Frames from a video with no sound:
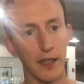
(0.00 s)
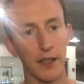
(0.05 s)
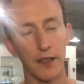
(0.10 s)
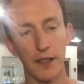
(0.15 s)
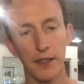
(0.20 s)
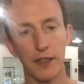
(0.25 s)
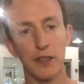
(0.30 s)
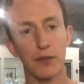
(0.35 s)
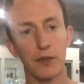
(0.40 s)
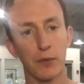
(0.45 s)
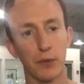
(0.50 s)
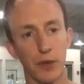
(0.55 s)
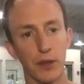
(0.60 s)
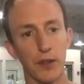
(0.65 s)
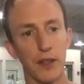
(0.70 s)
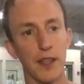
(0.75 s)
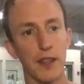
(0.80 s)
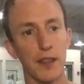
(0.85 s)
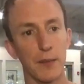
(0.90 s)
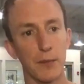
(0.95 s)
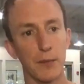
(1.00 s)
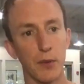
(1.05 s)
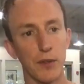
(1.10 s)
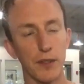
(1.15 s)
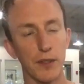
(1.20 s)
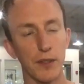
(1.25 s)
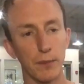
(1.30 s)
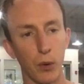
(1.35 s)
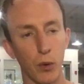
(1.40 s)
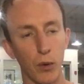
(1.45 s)
this is really the
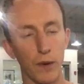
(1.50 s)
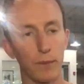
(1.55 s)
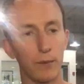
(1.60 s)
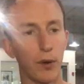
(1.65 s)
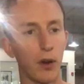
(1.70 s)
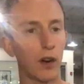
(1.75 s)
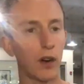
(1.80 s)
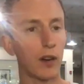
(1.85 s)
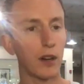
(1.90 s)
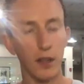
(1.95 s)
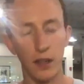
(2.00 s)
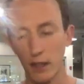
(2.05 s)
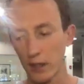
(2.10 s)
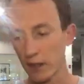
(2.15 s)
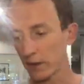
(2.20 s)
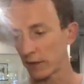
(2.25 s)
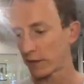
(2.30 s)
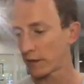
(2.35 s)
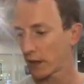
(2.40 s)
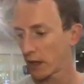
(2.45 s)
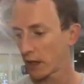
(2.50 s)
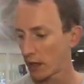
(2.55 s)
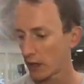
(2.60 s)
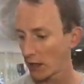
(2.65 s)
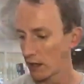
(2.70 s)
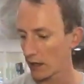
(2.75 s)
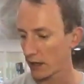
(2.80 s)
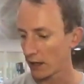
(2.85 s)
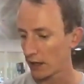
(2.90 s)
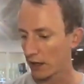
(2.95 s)
most important part of
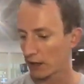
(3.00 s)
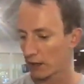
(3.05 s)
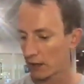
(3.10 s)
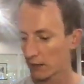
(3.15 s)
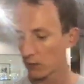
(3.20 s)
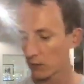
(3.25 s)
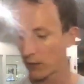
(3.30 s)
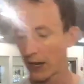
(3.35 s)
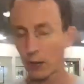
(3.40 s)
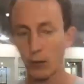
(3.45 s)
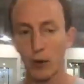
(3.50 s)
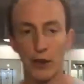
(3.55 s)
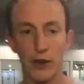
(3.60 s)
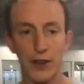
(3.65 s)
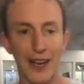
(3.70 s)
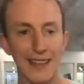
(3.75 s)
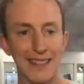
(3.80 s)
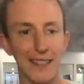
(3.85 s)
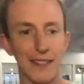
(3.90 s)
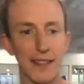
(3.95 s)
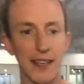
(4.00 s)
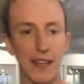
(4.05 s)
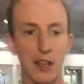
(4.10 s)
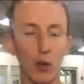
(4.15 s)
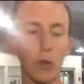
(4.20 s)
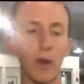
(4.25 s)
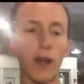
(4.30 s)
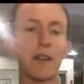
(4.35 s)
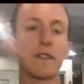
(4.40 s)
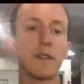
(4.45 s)
what I want you guys to take
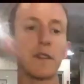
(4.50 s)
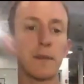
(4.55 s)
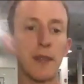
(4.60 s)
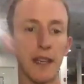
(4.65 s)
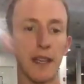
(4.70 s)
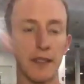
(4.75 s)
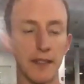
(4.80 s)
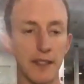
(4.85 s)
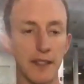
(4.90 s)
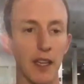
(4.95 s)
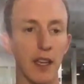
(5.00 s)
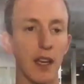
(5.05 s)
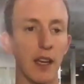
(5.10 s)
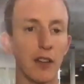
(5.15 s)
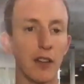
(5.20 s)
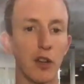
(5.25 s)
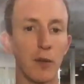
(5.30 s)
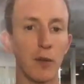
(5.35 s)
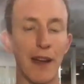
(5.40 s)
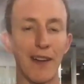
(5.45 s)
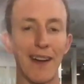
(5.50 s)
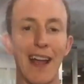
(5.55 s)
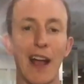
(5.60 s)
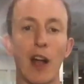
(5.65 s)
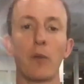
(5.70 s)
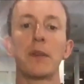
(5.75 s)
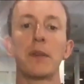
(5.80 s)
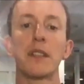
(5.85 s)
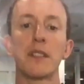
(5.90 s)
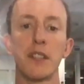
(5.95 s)
away from this. No matter
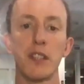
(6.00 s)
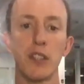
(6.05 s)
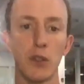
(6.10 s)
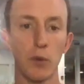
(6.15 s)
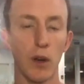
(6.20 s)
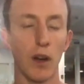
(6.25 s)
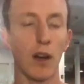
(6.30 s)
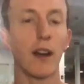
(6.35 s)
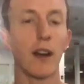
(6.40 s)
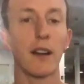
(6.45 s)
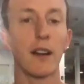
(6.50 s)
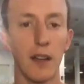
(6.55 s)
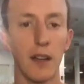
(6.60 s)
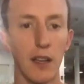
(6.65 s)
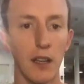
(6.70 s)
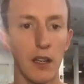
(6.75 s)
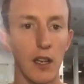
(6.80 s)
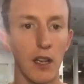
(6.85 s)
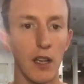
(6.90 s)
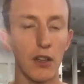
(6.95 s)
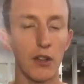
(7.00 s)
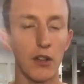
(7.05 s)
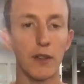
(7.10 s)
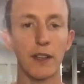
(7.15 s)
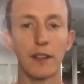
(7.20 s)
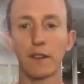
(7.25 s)
how busy you are, you can